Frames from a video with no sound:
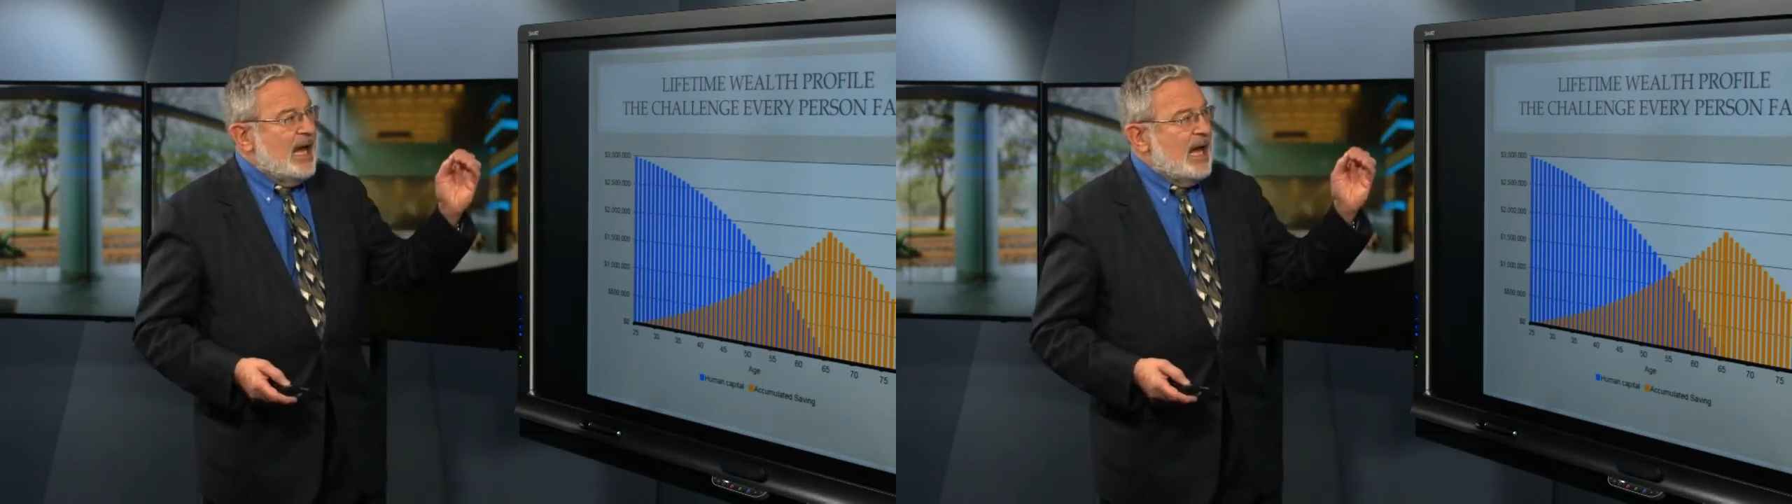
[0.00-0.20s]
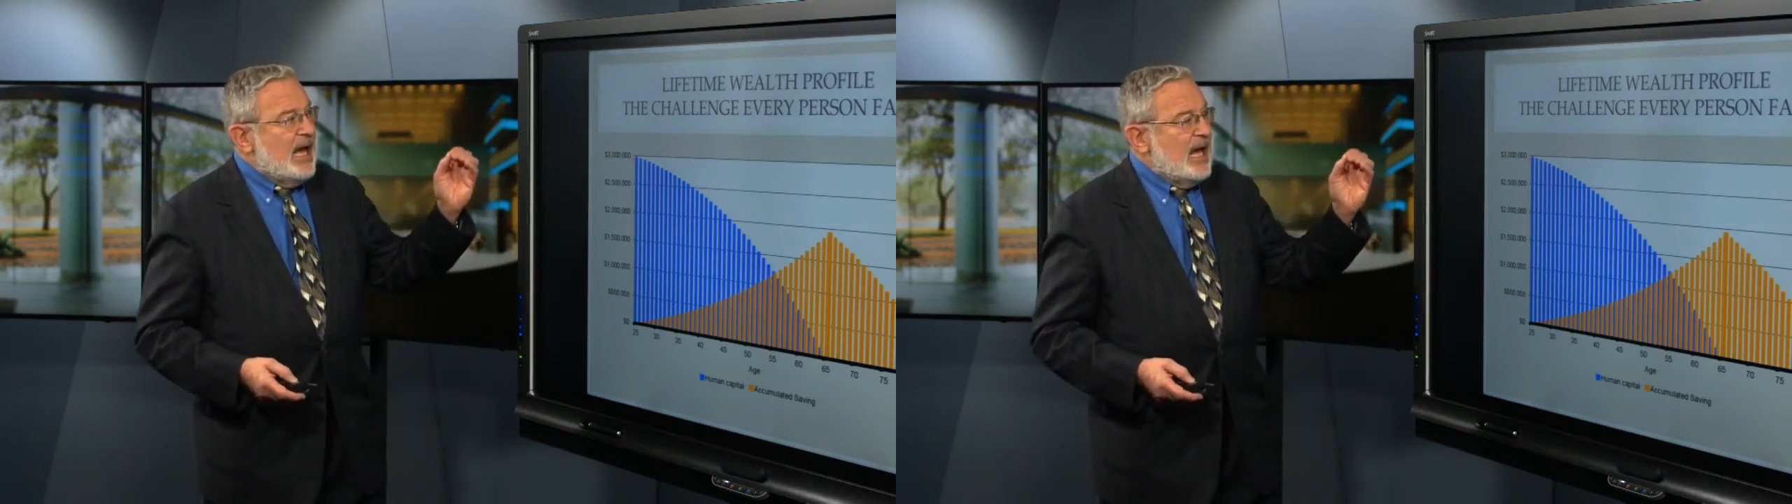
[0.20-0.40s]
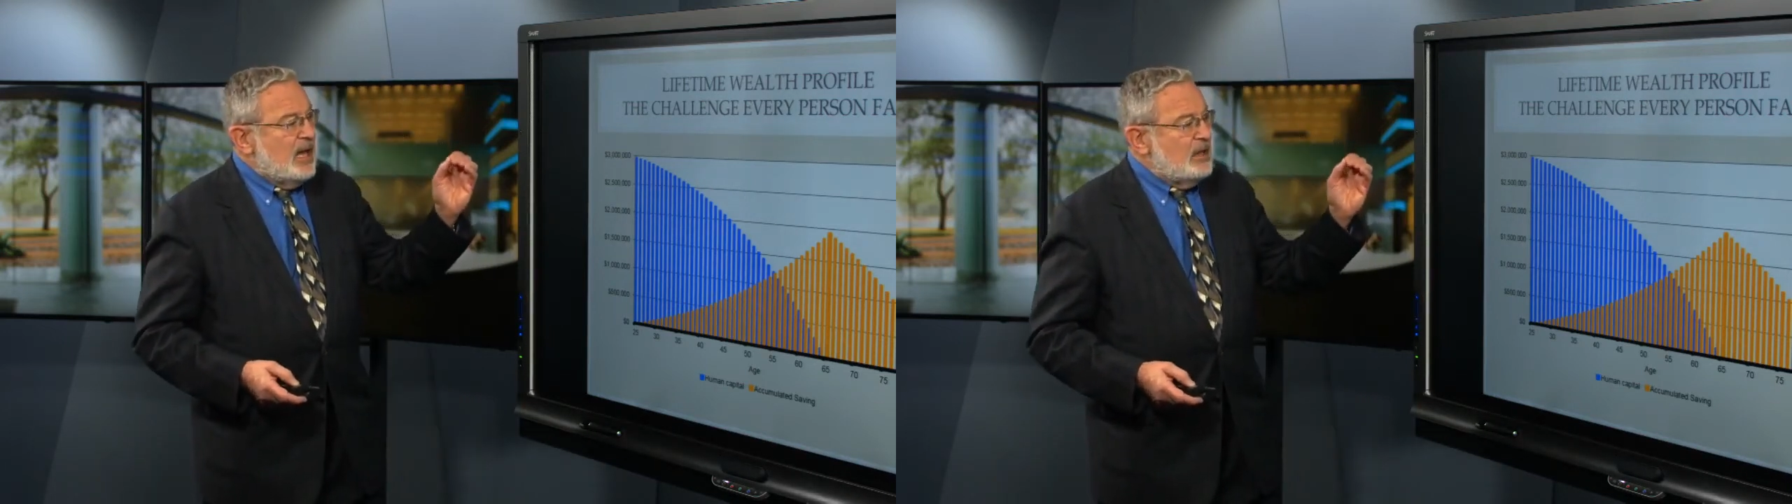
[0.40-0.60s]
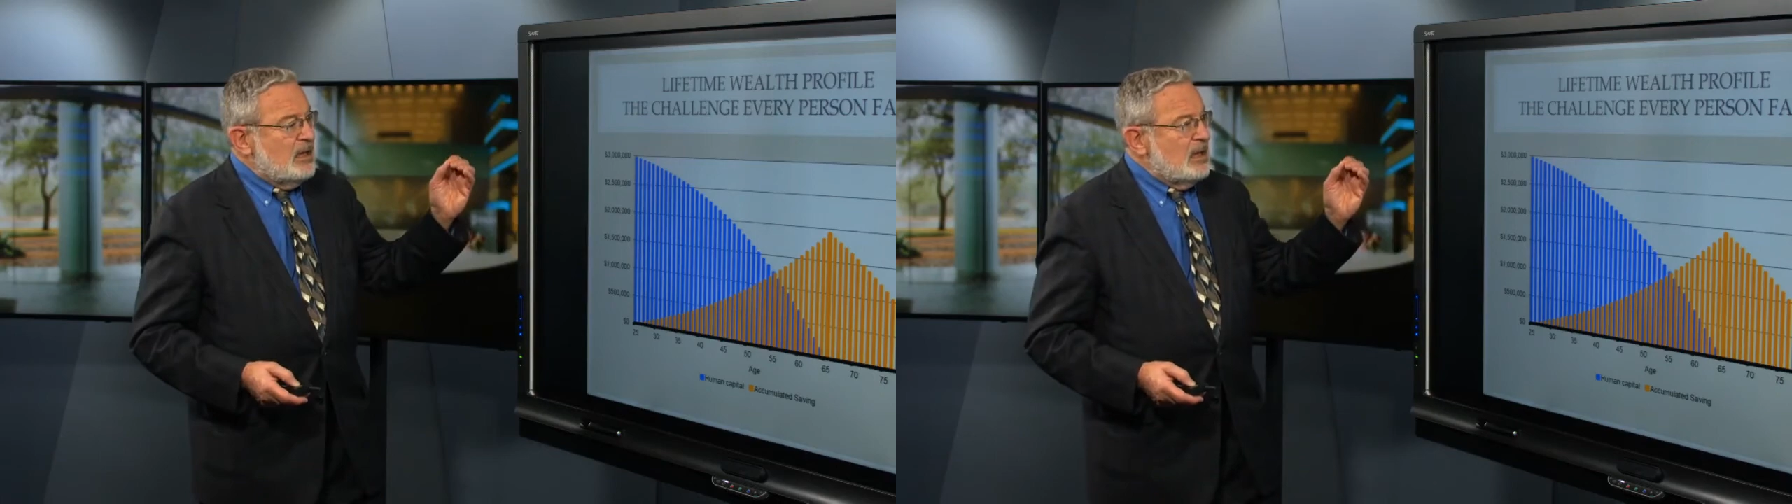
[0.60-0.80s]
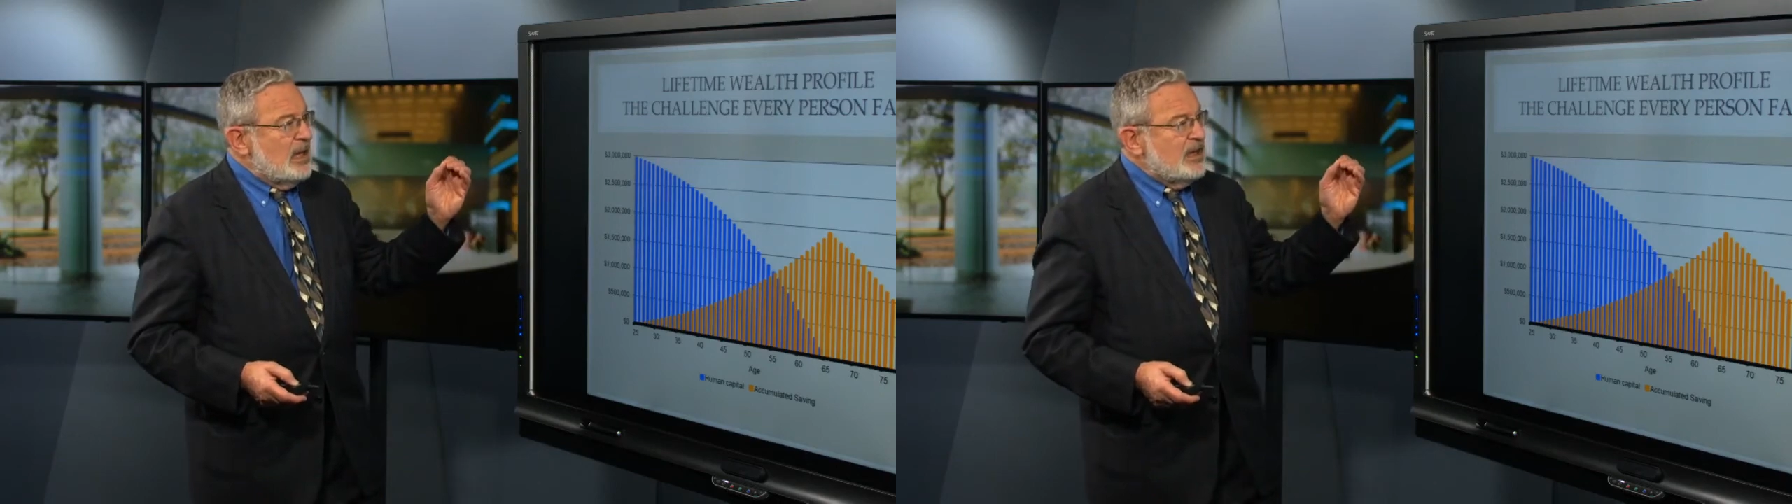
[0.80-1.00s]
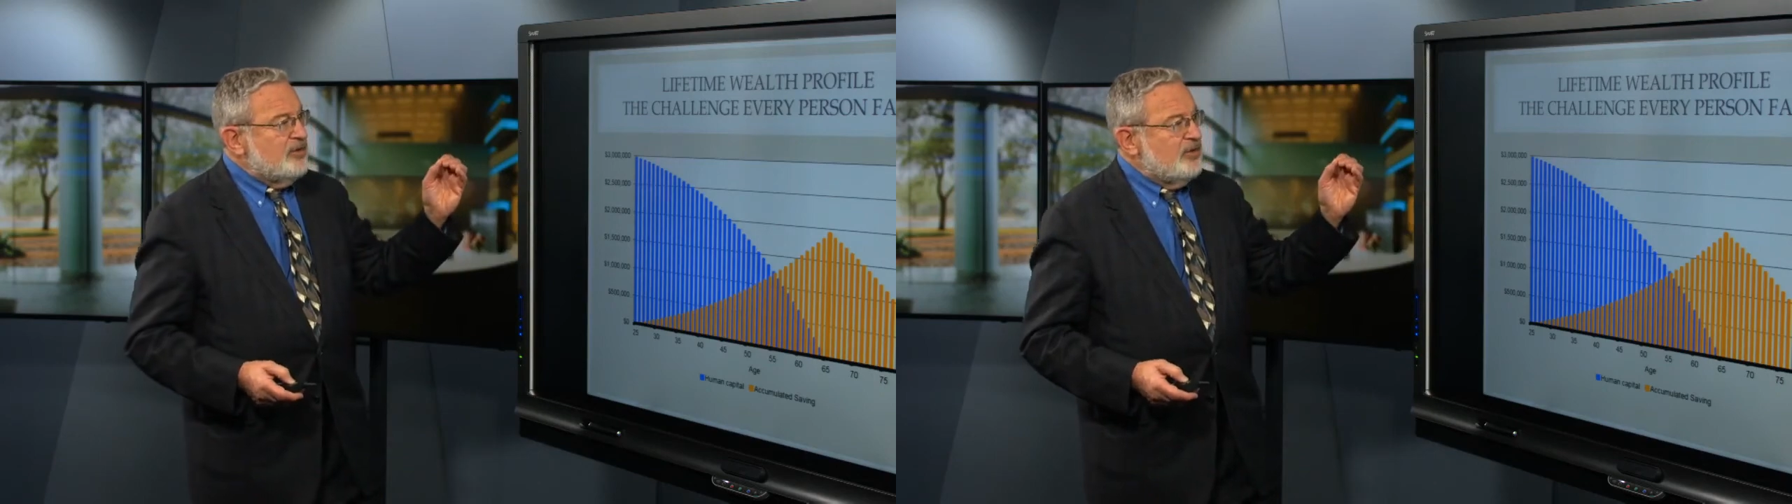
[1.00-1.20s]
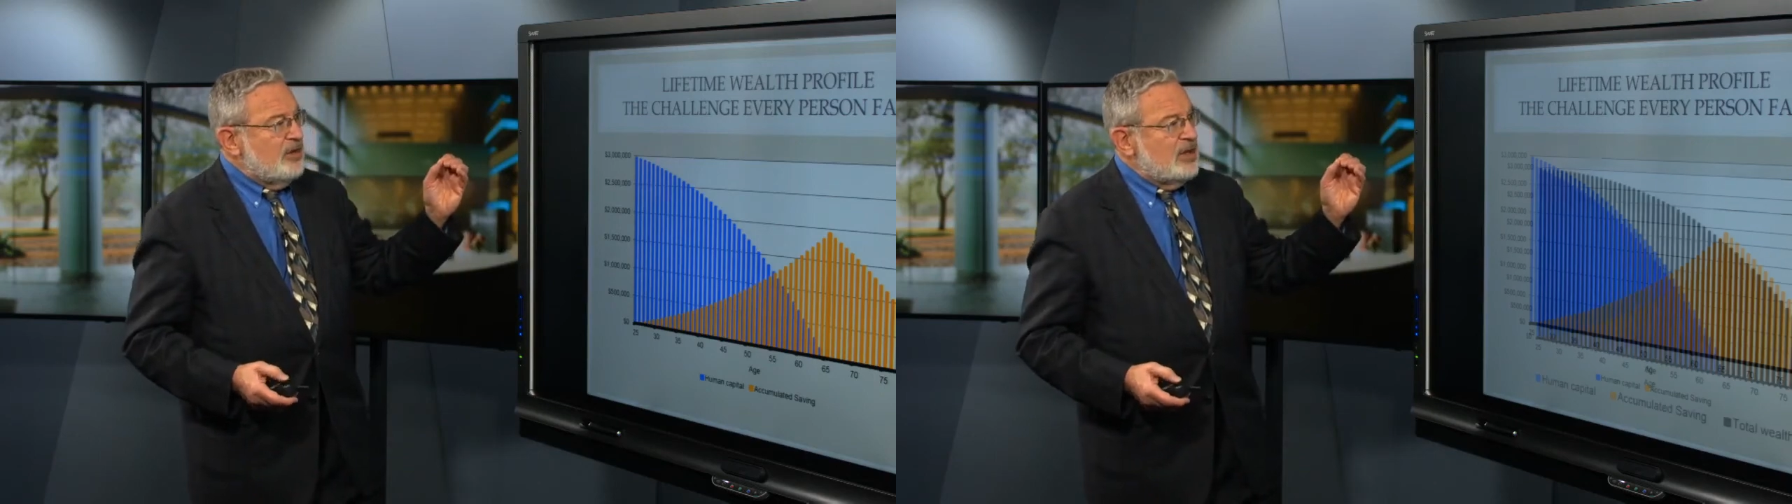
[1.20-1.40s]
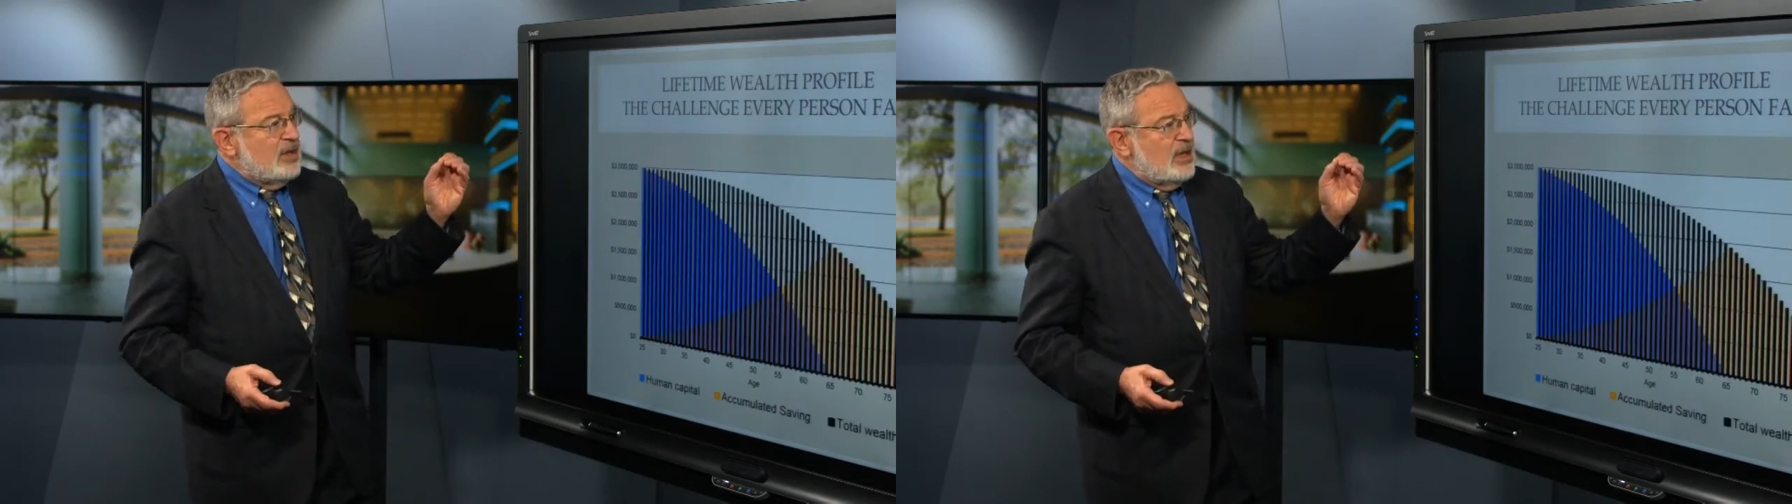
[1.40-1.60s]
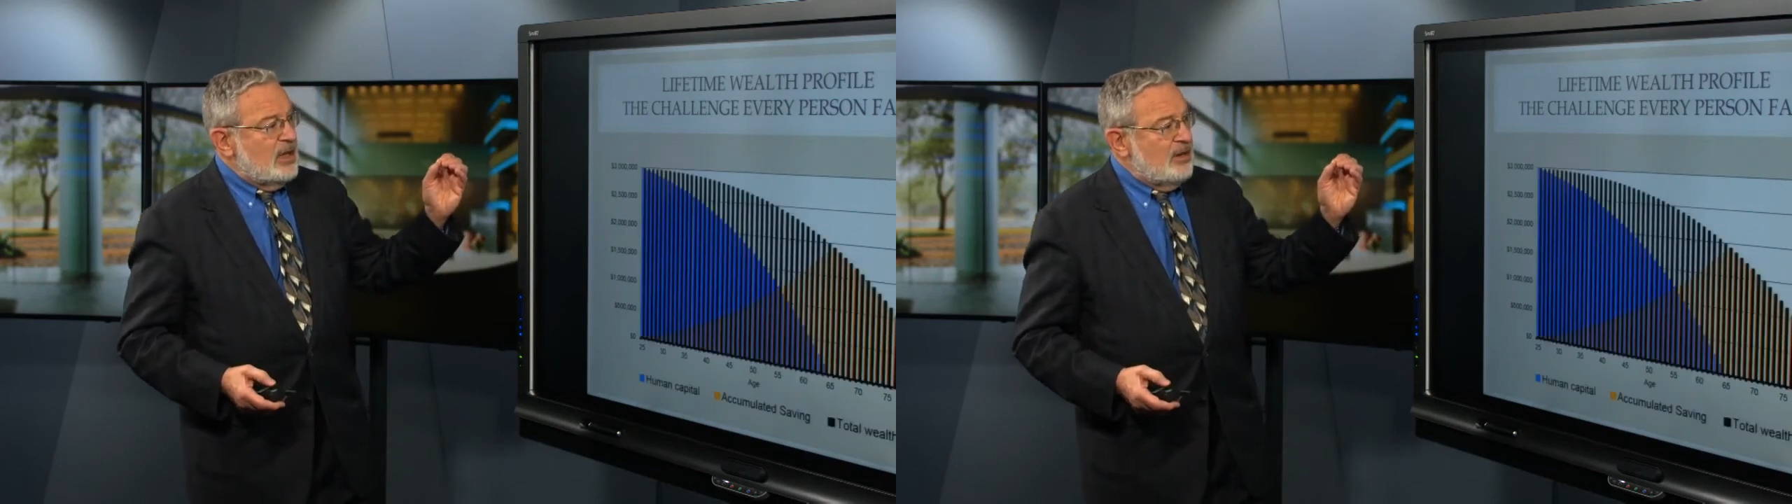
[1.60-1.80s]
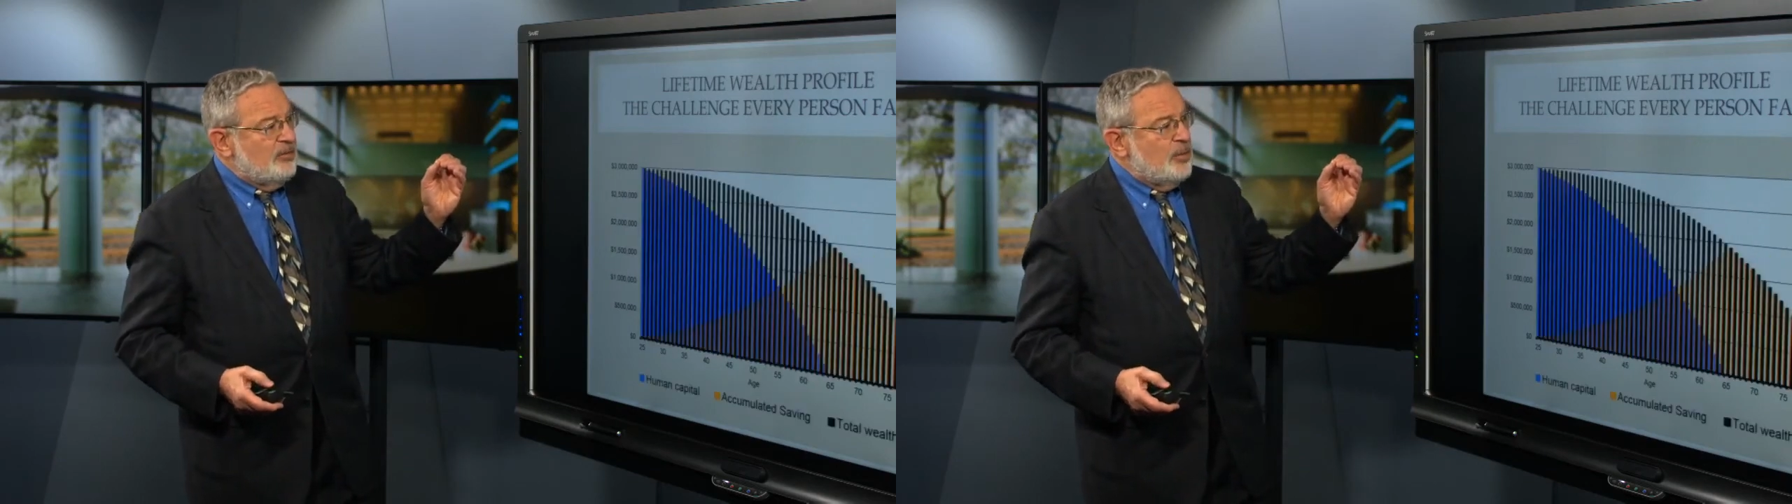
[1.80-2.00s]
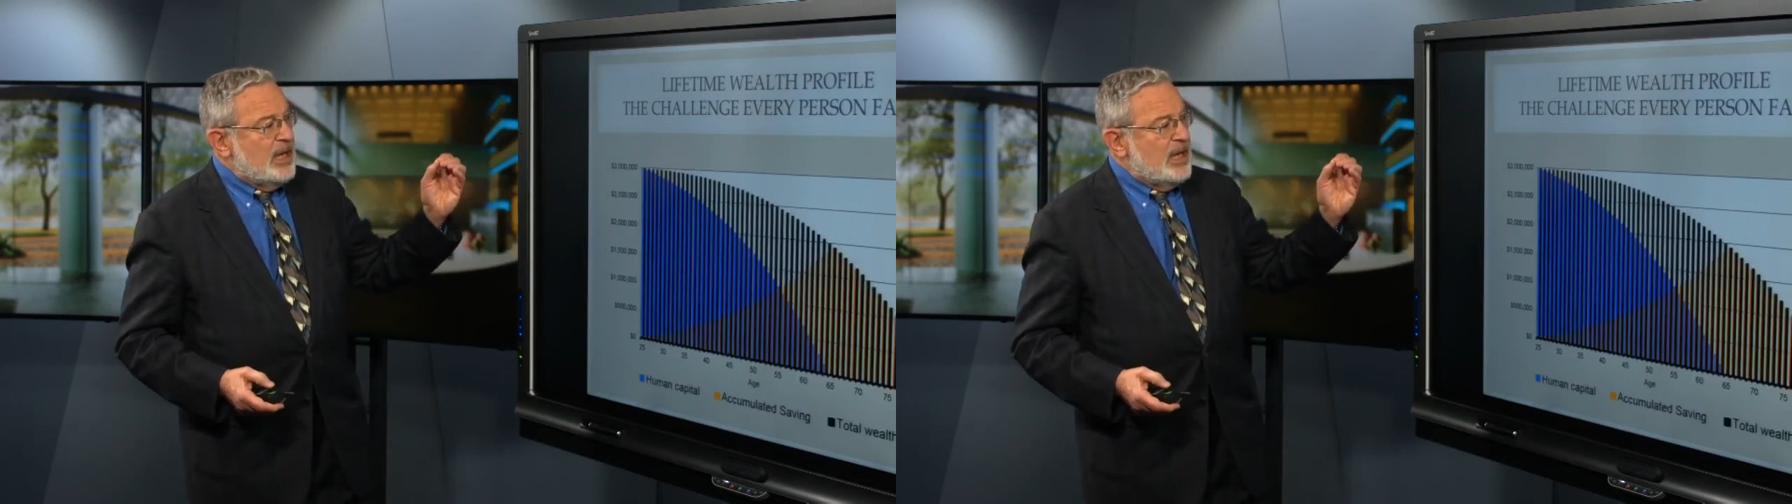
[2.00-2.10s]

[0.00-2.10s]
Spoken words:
And if